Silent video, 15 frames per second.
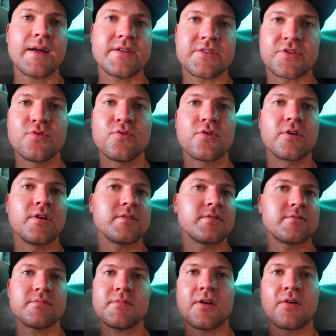I just Googled,
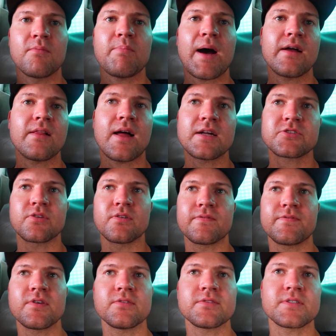you know, biological
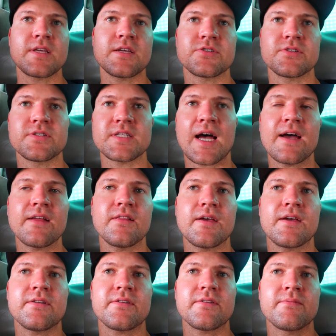field station Thailand.